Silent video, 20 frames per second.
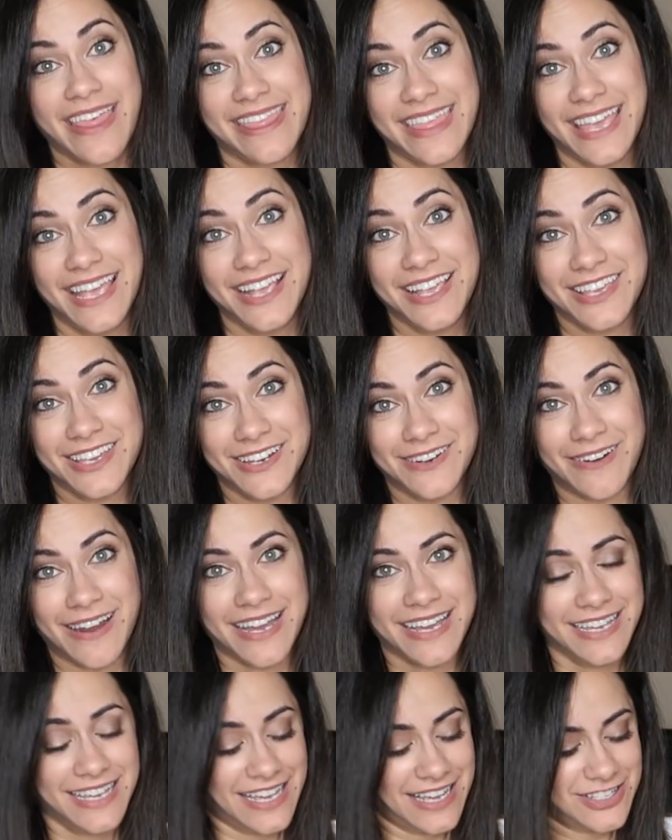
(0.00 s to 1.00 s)
Thank you.
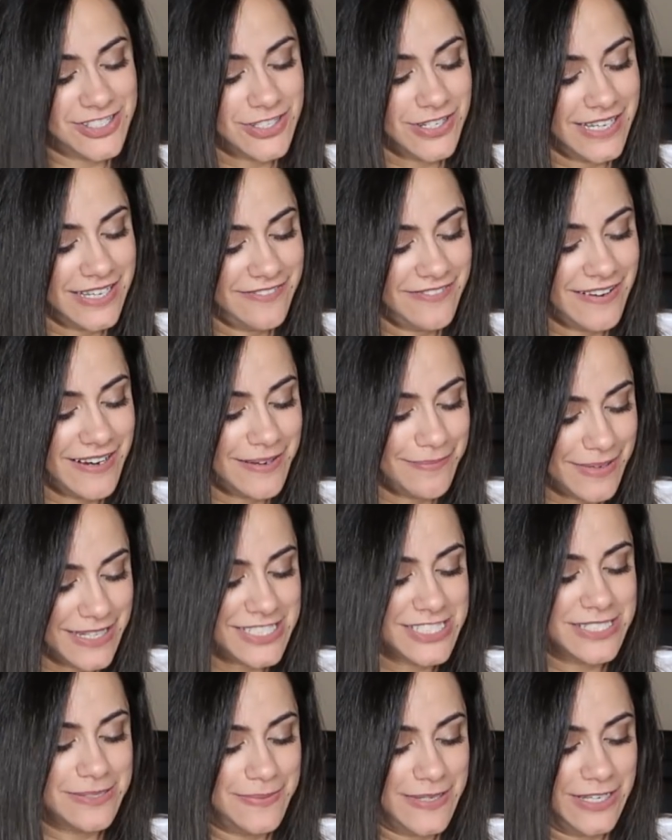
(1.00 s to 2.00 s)
I try very
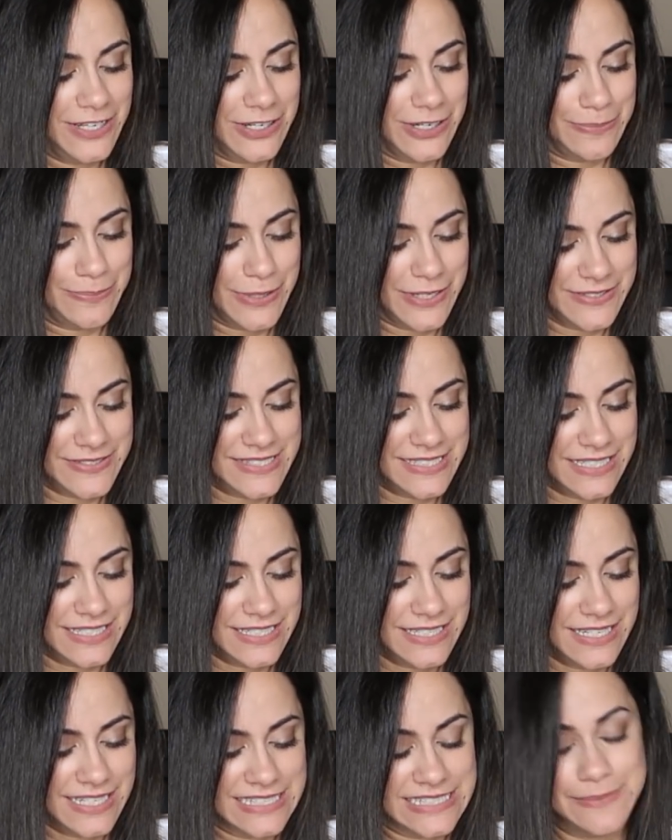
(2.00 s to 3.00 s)
much to be a good
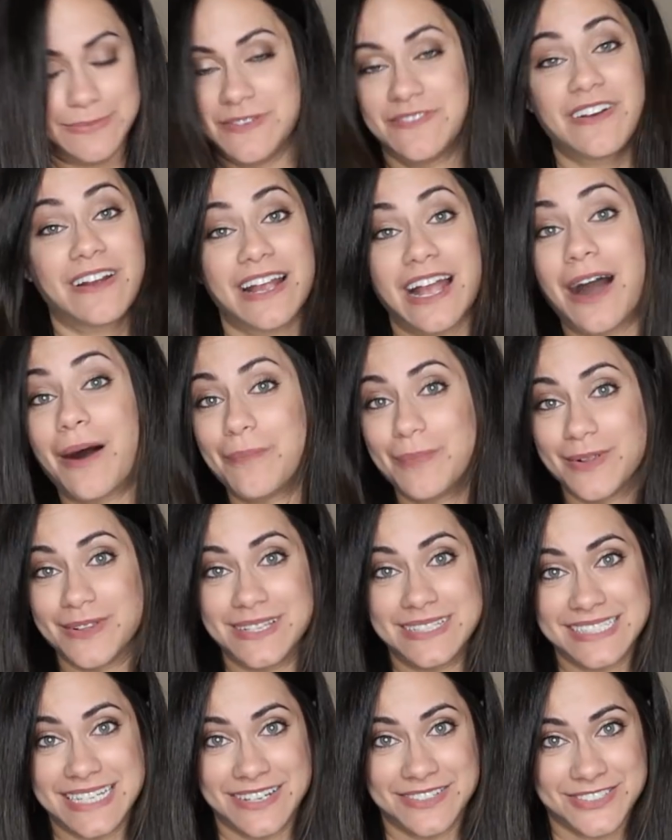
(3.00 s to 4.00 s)
person and to be very humble
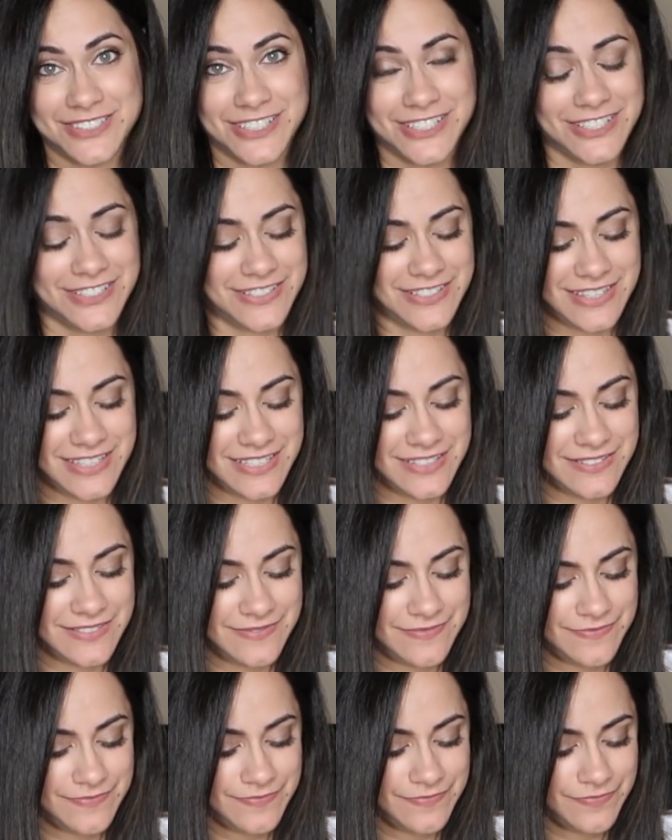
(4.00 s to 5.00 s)
and down to earth.
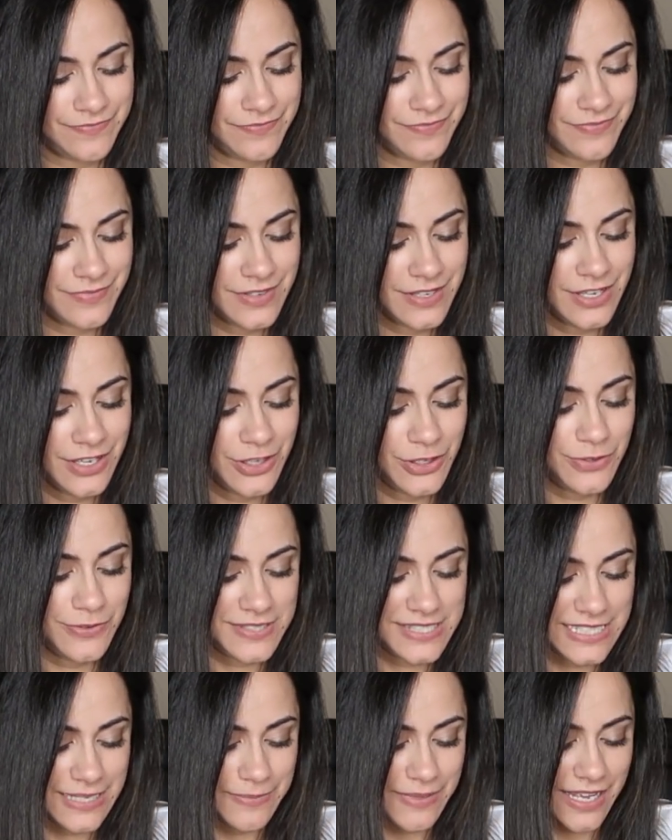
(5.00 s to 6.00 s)
You
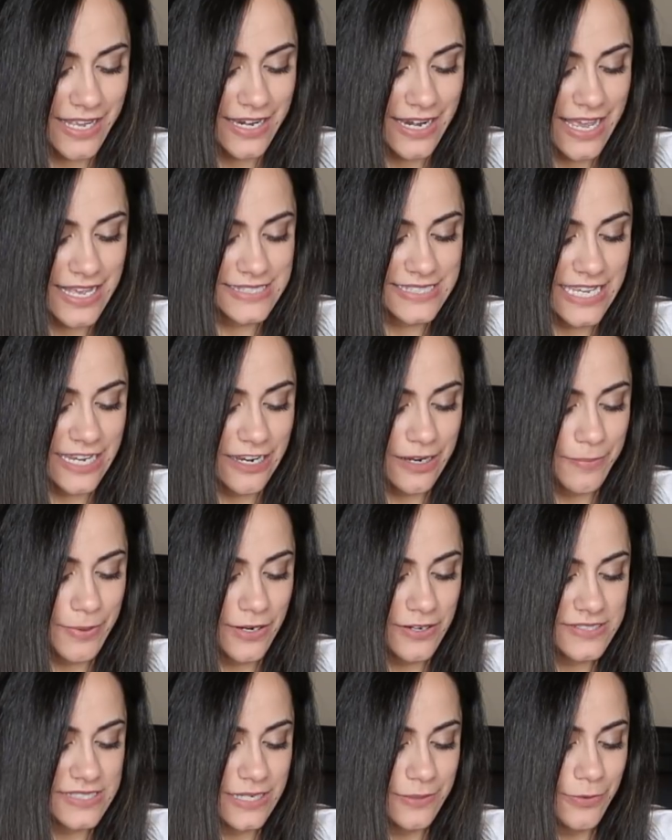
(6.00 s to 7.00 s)
seem like a nice, caring
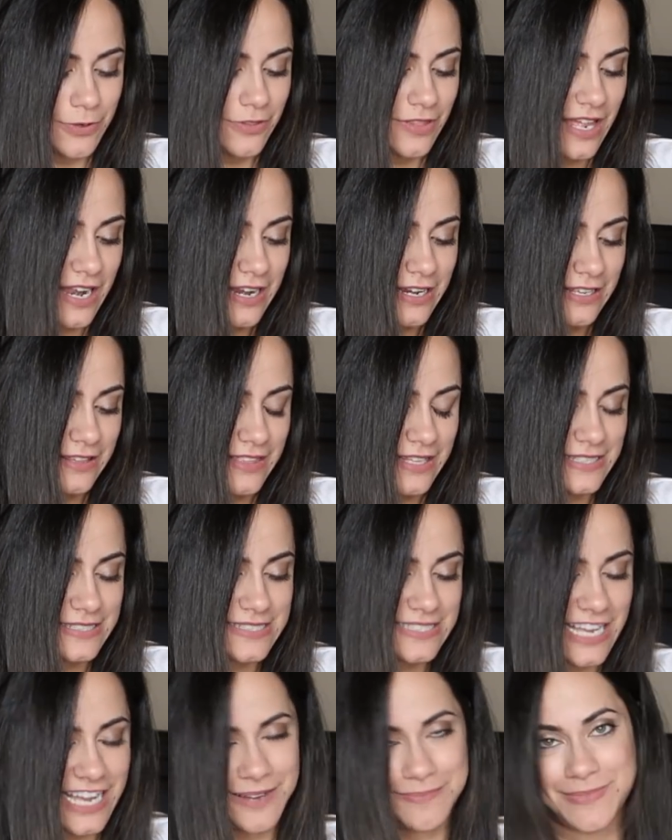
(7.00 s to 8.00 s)
person and won't let anything
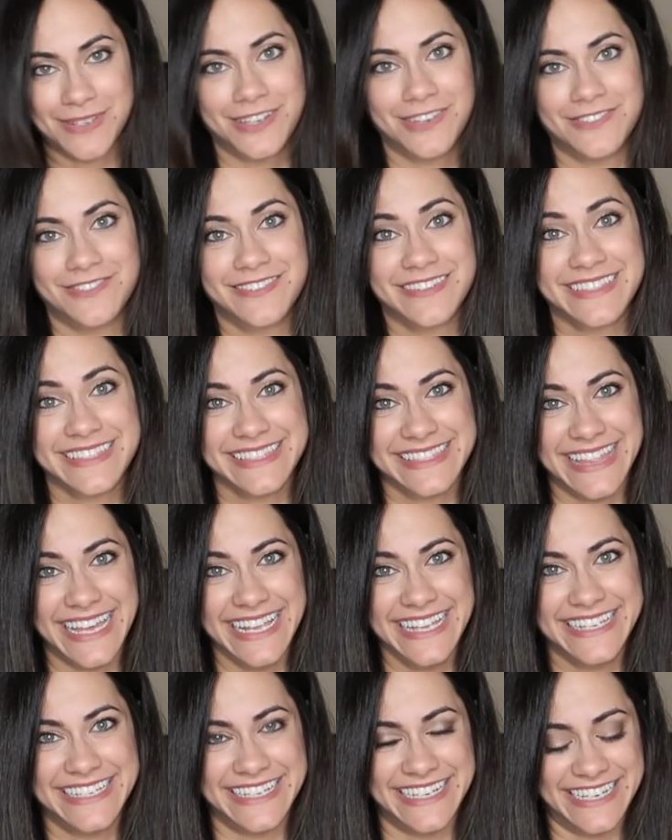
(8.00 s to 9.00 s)
stop you.
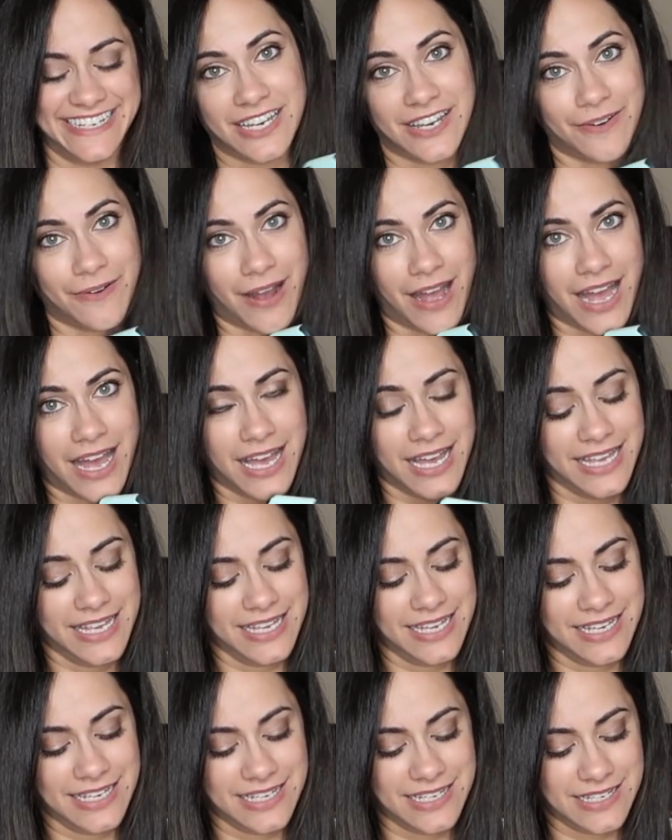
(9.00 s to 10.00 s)
Thank you.
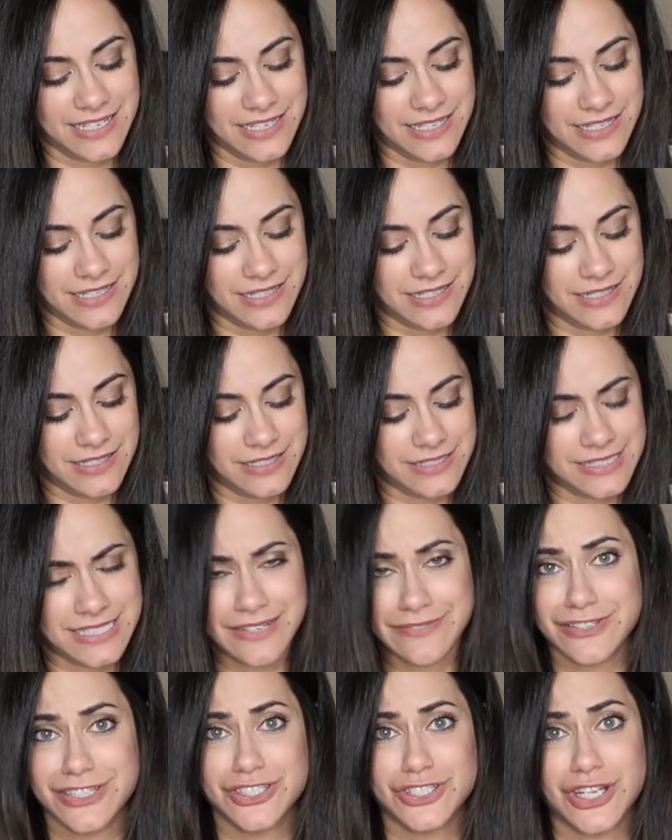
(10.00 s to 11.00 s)
I
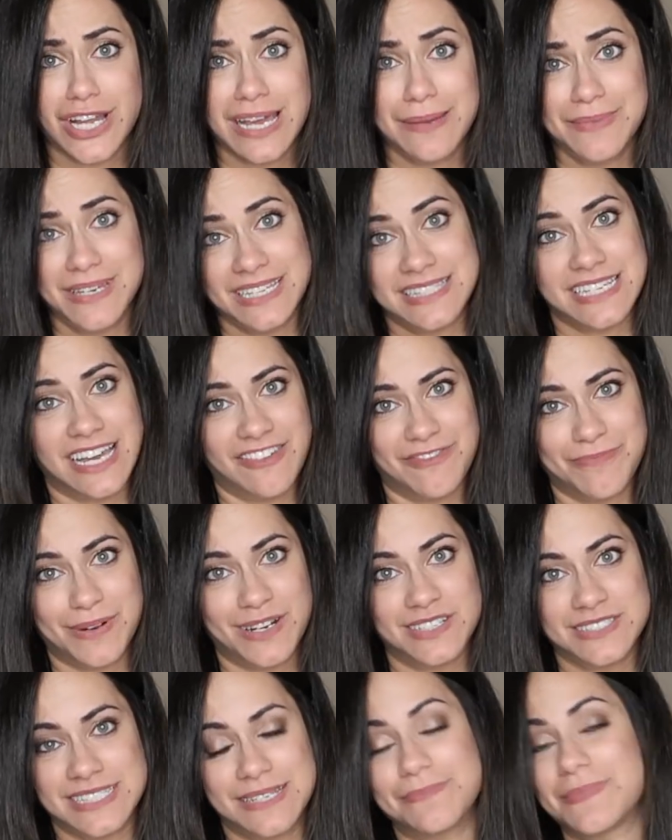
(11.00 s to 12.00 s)
definitely try and be a tough
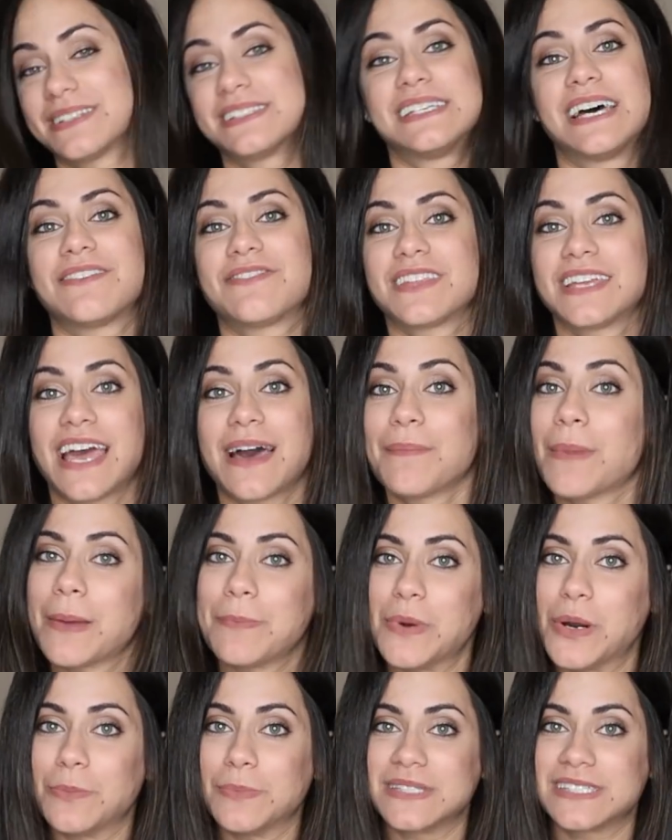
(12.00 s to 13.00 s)
person, but definitely have my
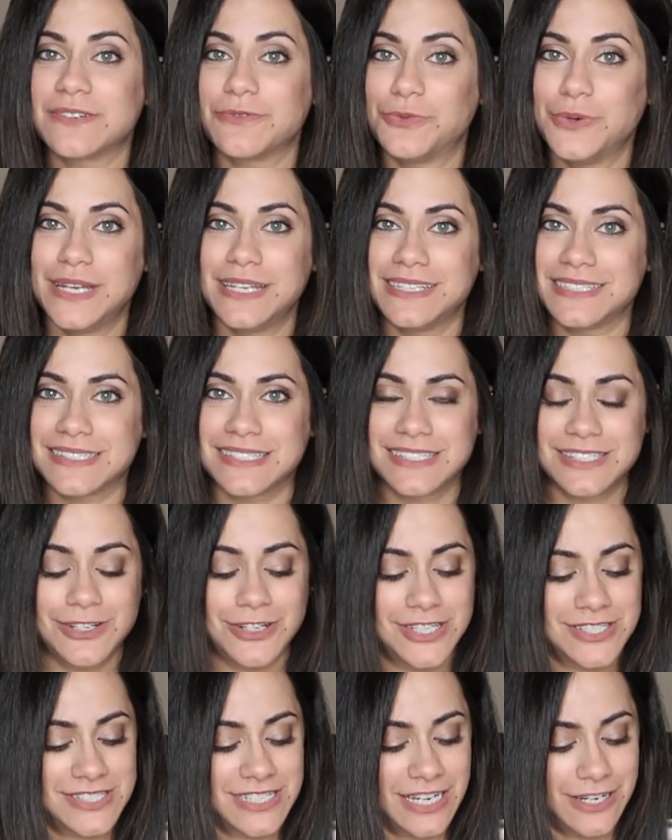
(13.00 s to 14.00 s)
moments of weaknesses
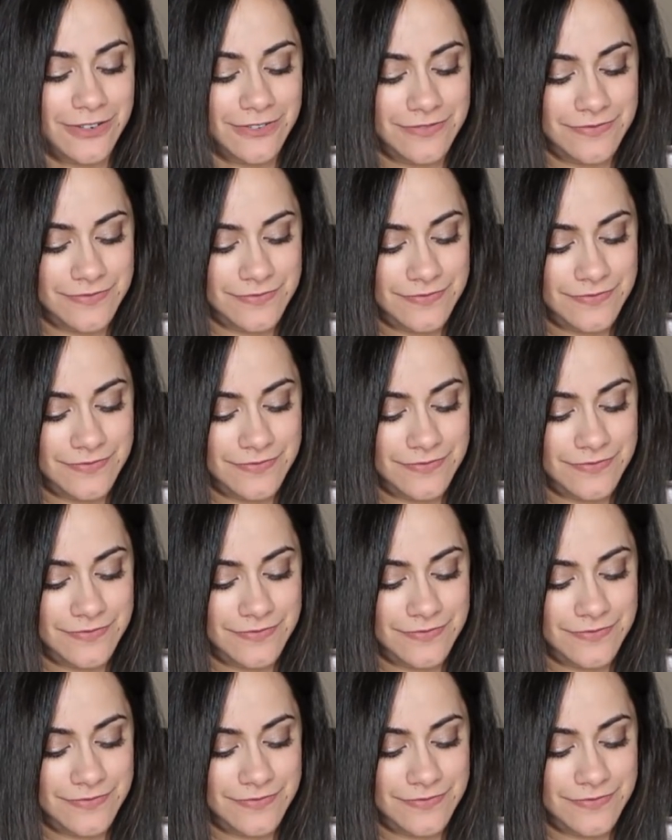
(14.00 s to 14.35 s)
also.